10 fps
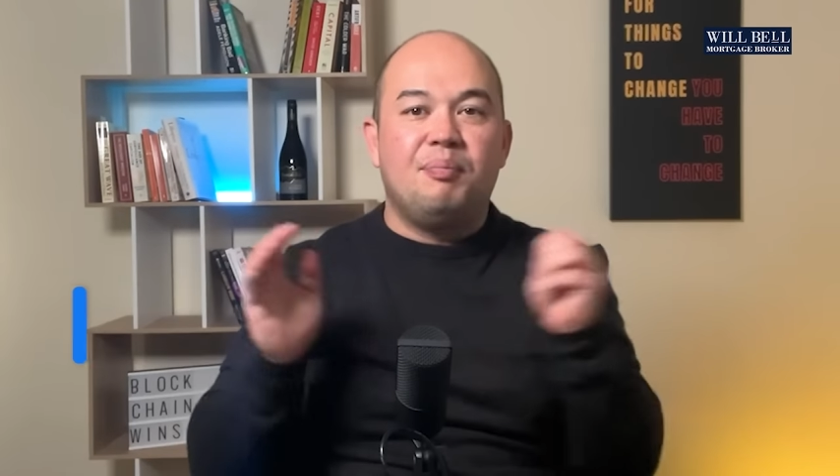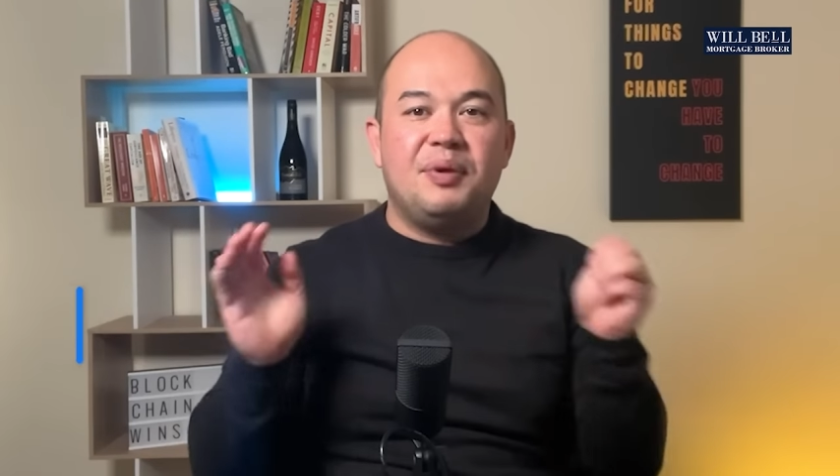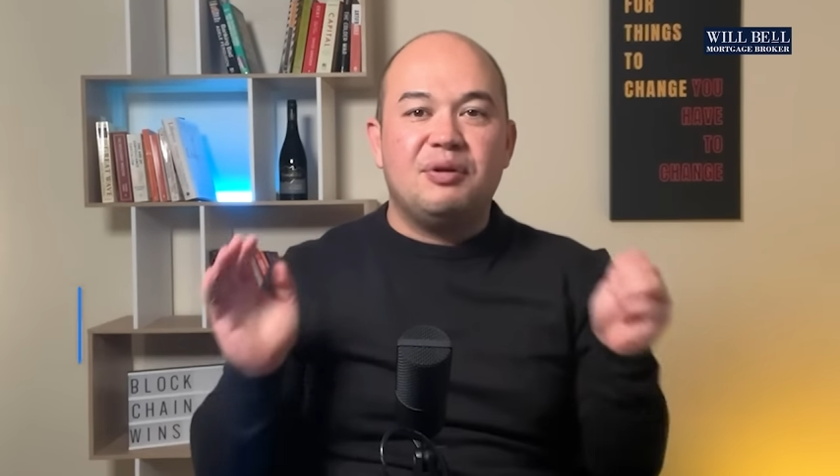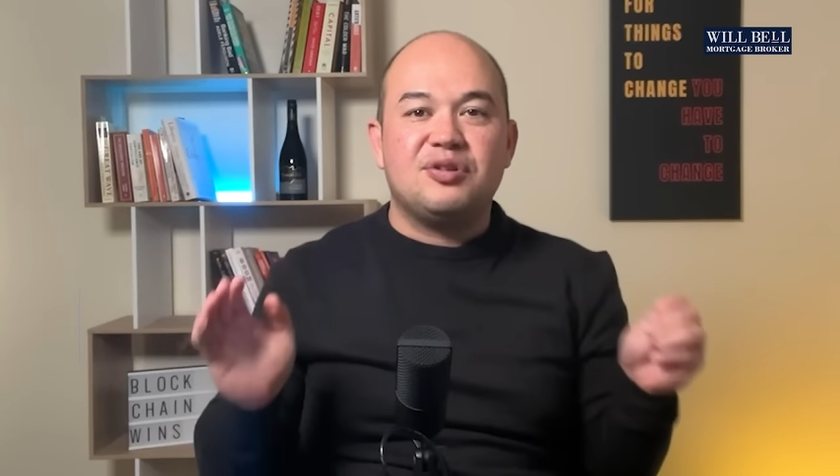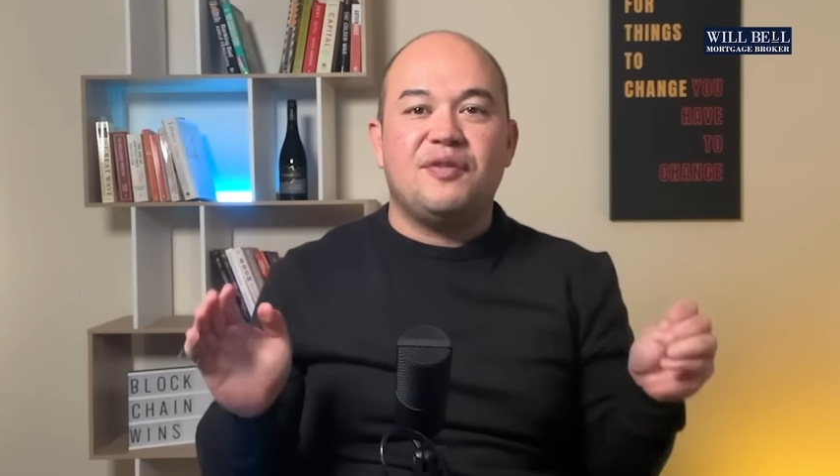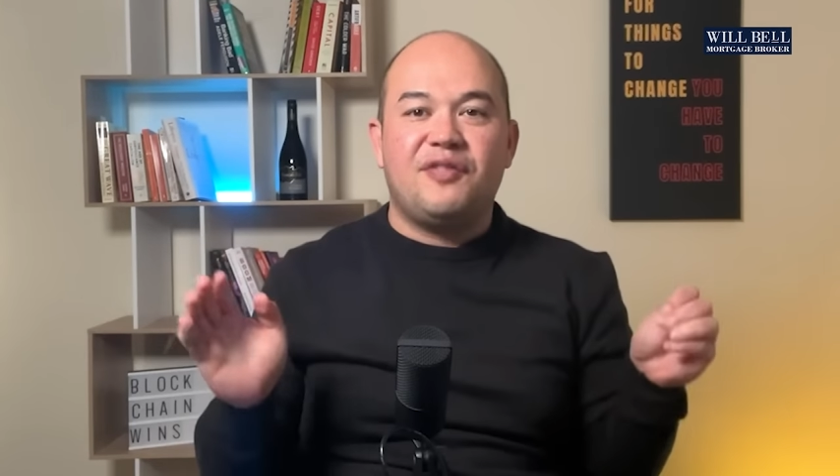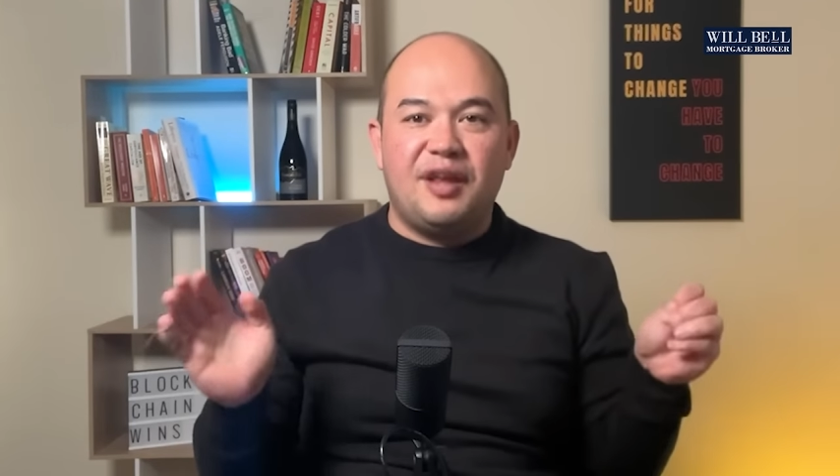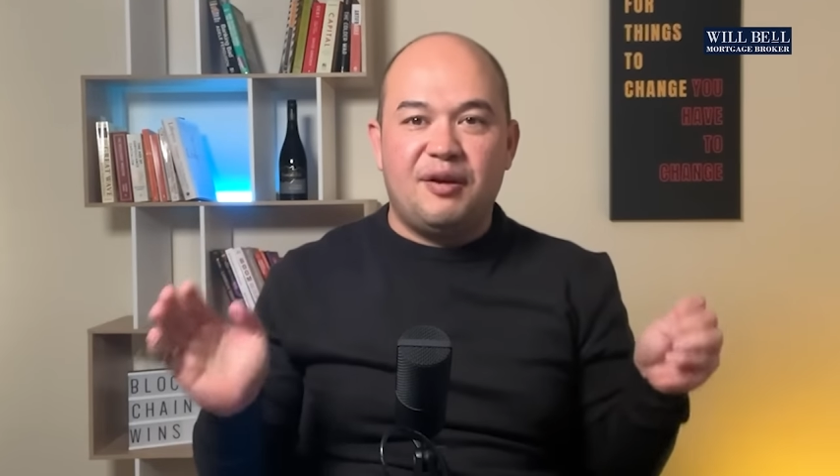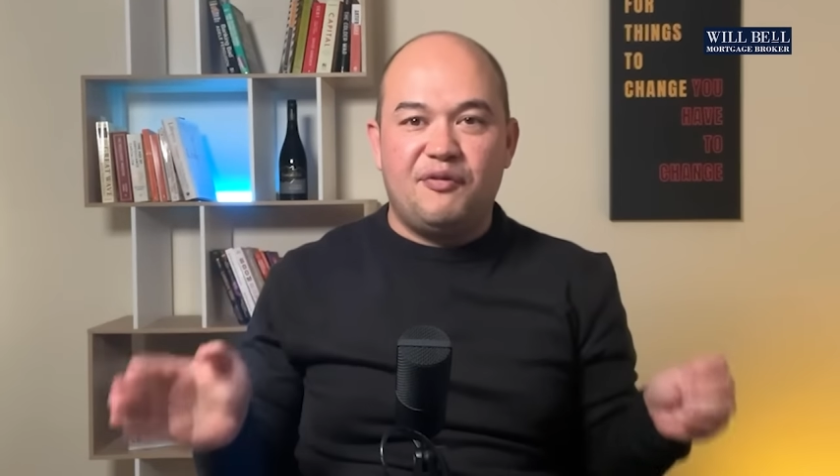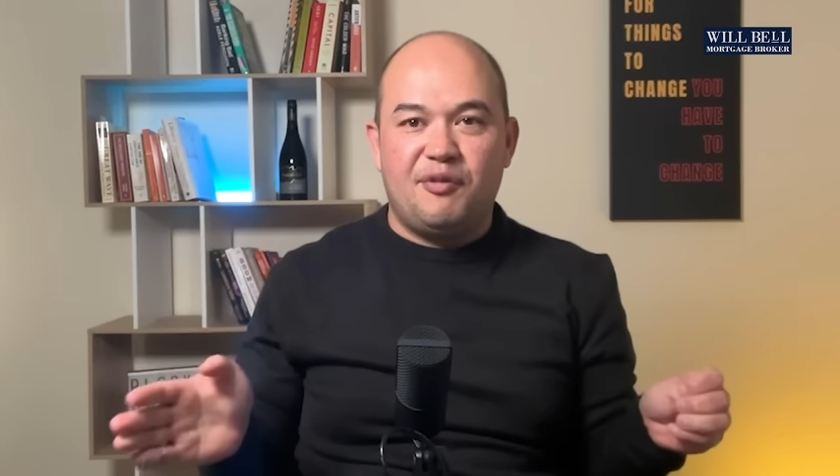built off
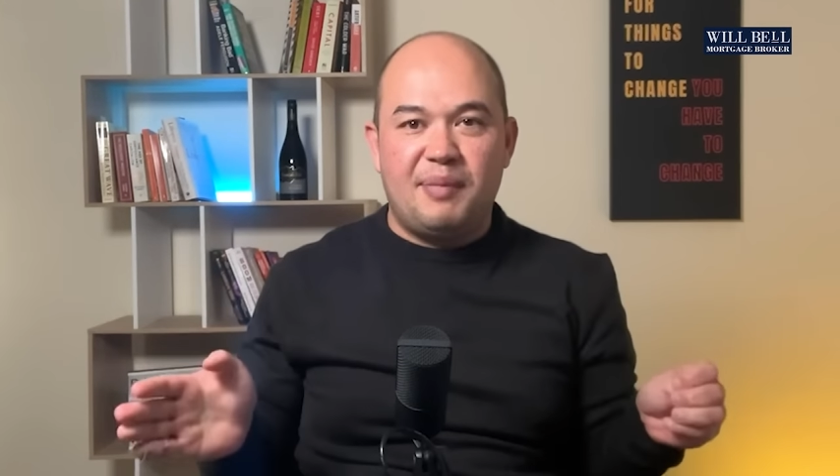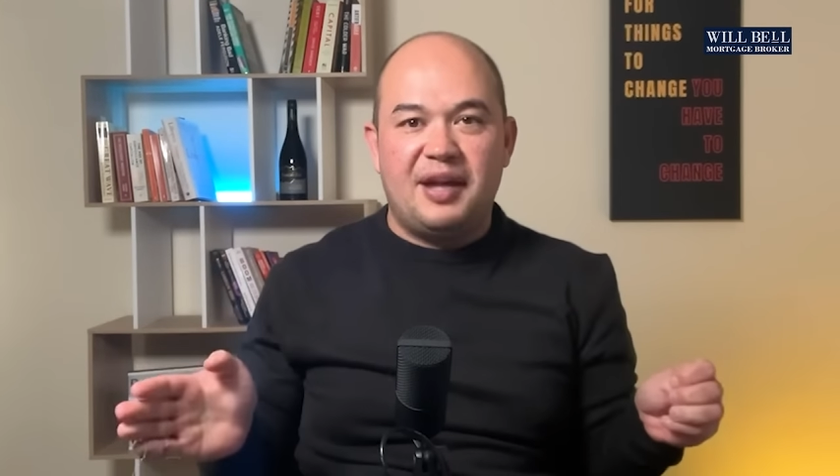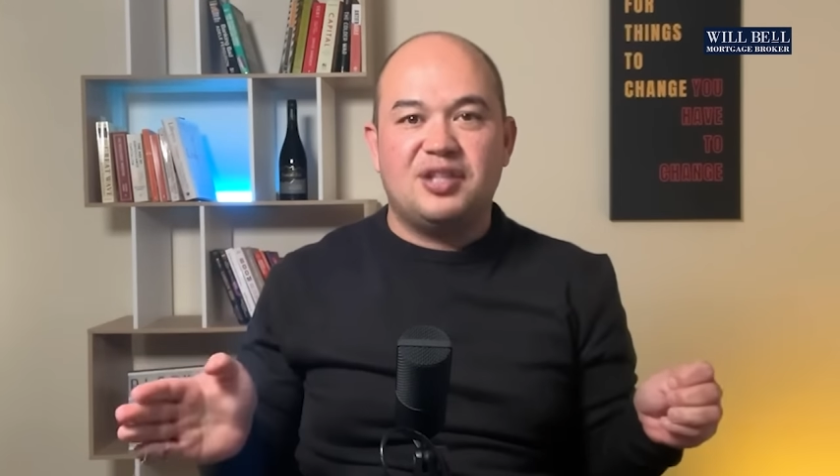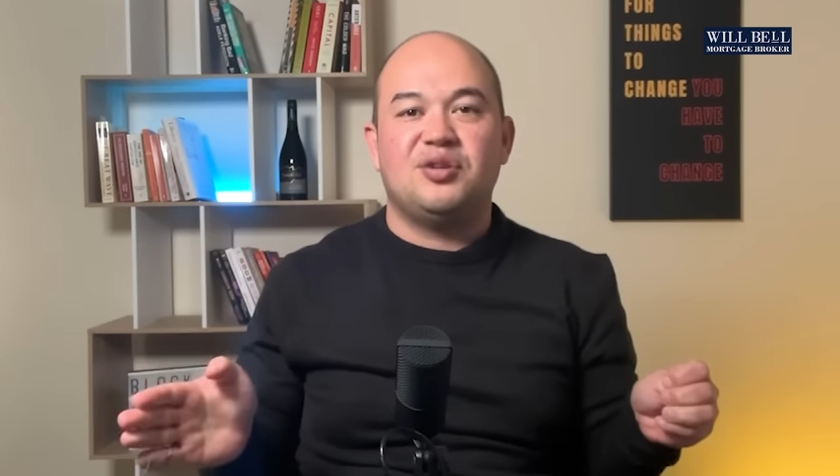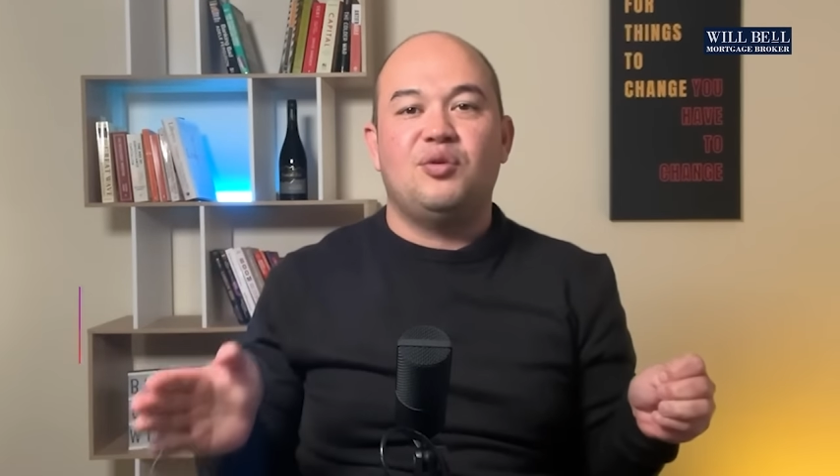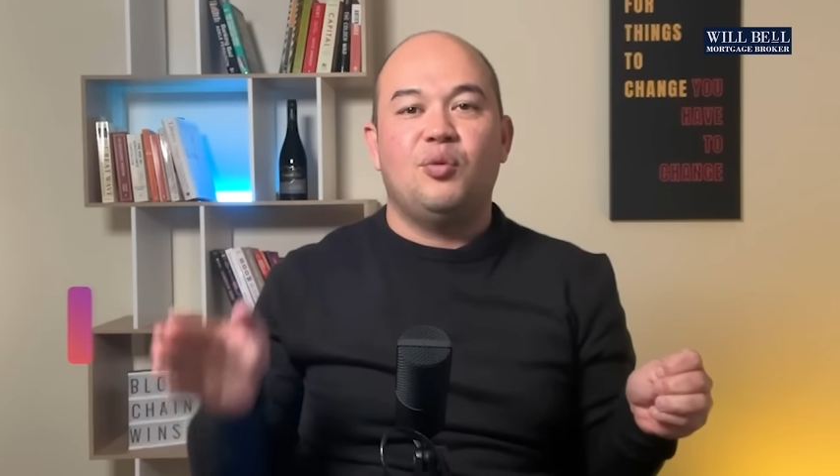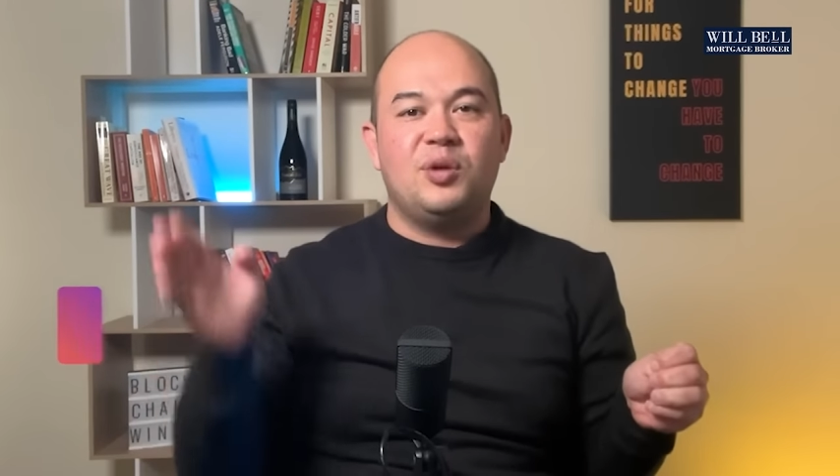their information,